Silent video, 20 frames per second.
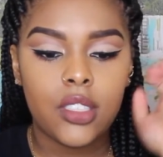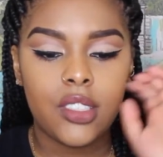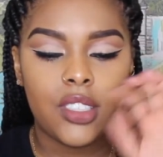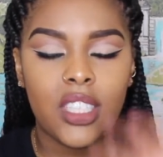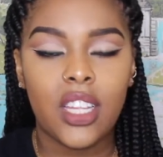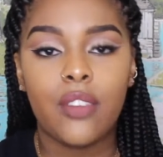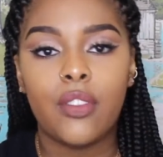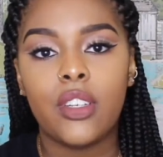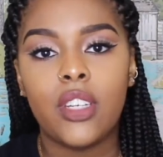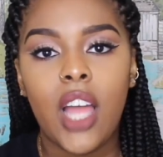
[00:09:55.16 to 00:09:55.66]

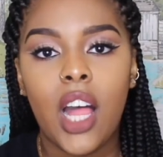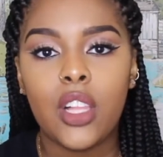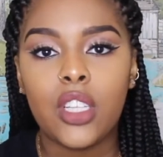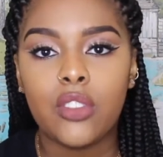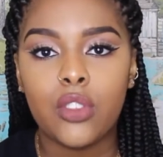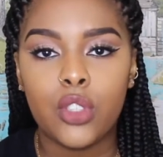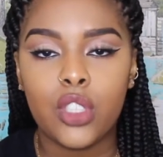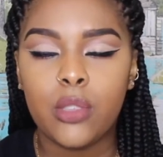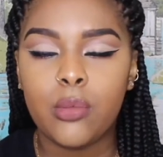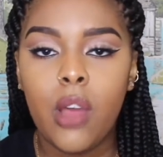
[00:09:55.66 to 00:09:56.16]
$7
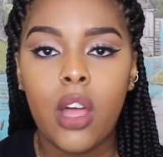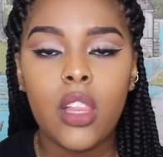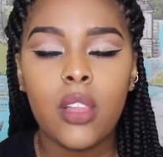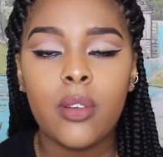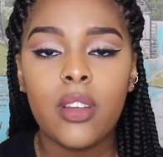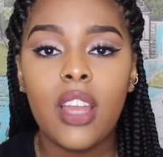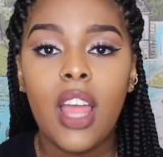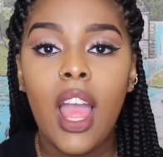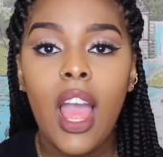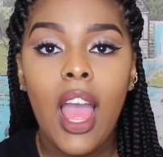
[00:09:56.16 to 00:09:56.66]
for the
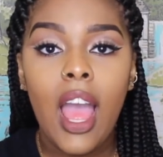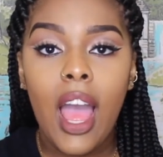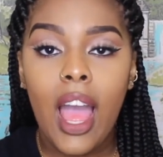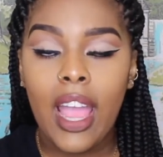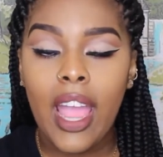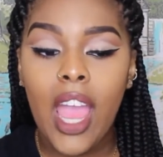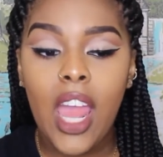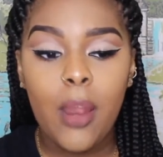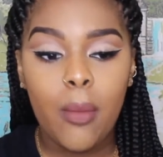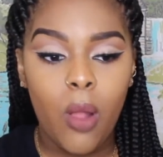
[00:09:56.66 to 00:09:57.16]
smaller one.
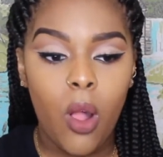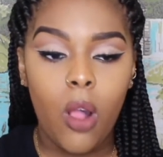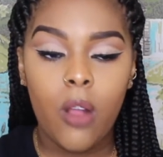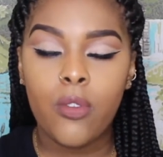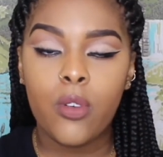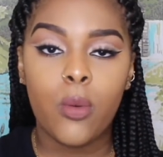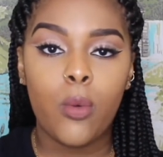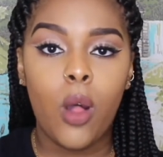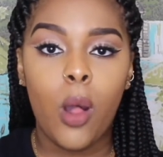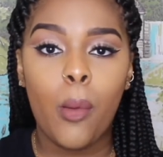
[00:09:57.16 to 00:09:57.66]
I got them all
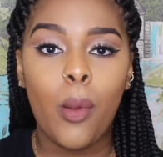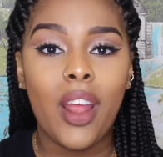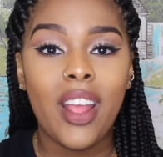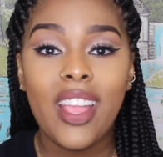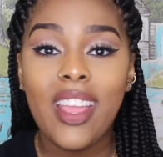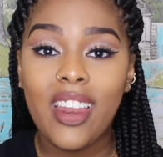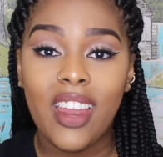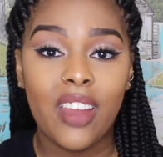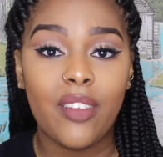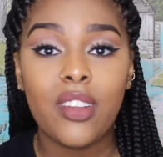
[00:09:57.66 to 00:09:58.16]
from Walmart. I
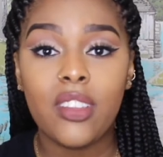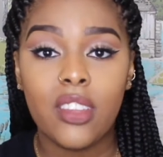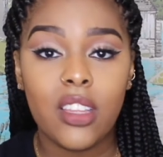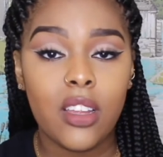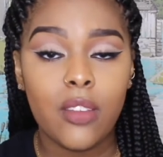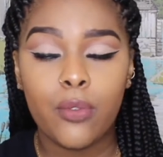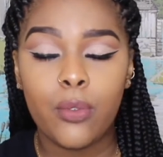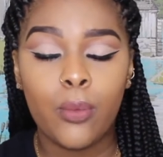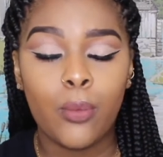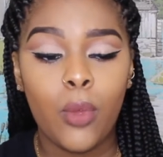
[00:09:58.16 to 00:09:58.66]
get
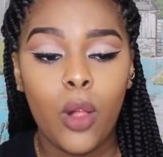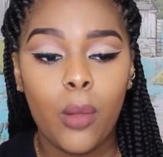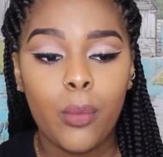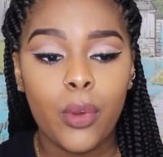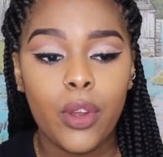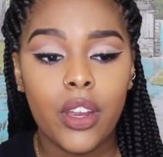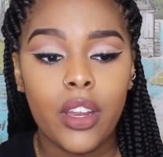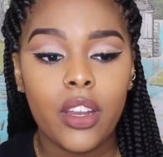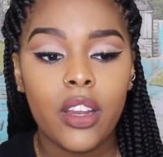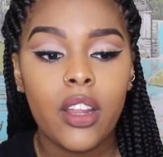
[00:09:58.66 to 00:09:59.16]
everything from
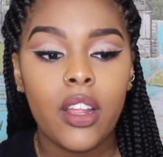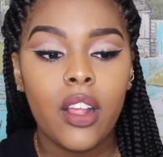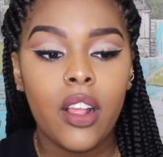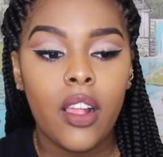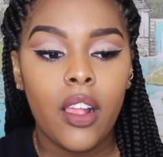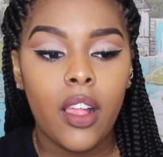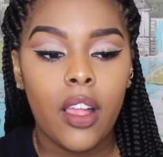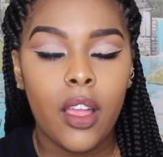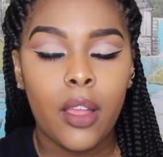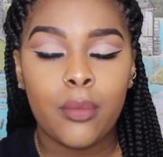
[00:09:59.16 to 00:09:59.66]
Walmart.
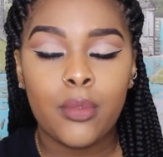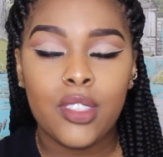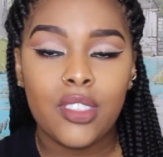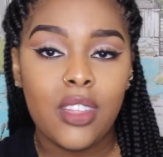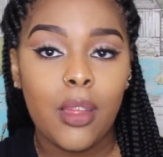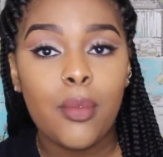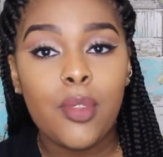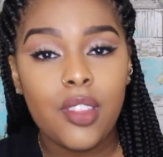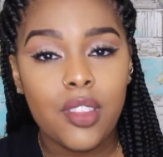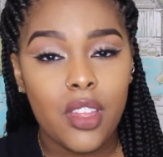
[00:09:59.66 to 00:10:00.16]

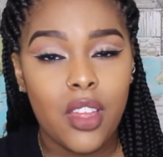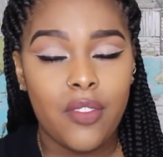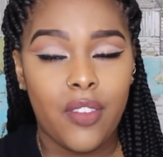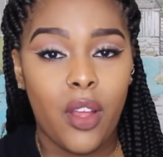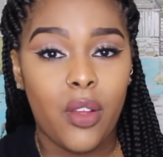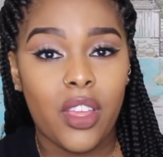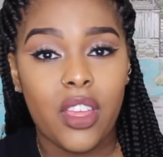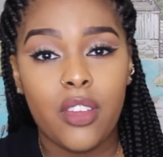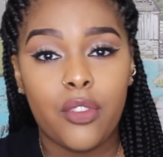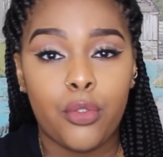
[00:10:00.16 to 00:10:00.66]
Some stuff
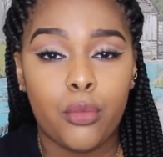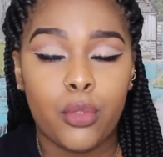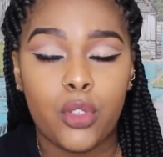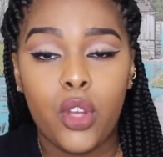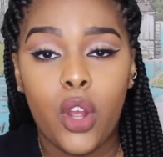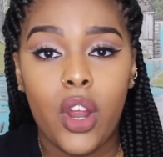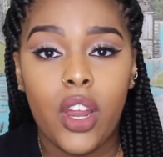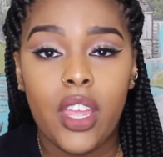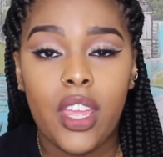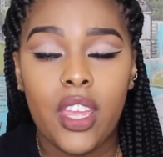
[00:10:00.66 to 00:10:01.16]
I'll get from
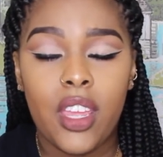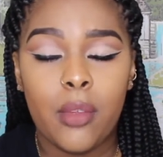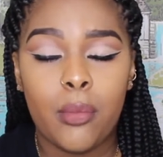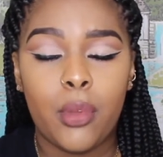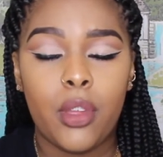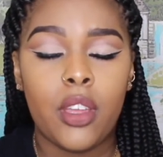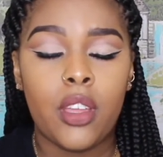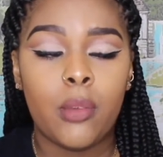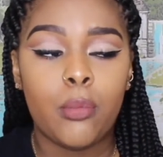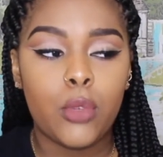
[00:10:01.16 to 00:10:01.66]
Target,
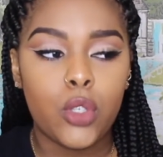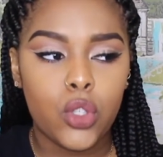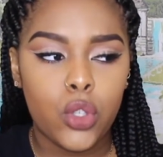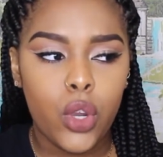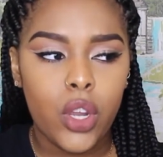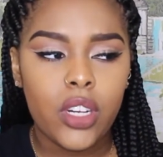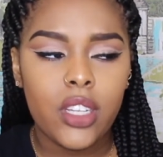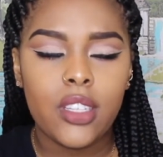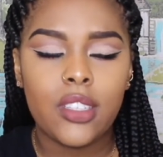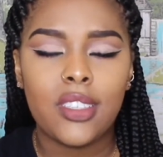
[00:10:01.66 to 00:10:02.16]
but
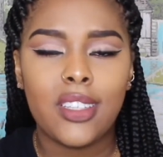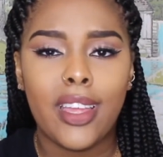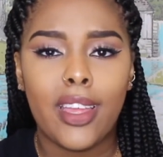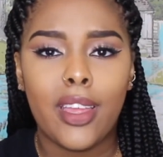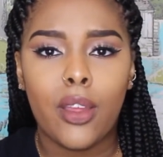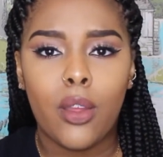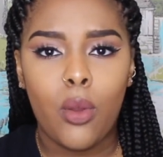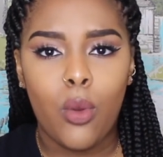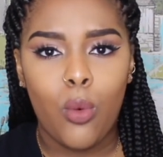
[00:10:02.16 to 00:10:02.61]
majority is like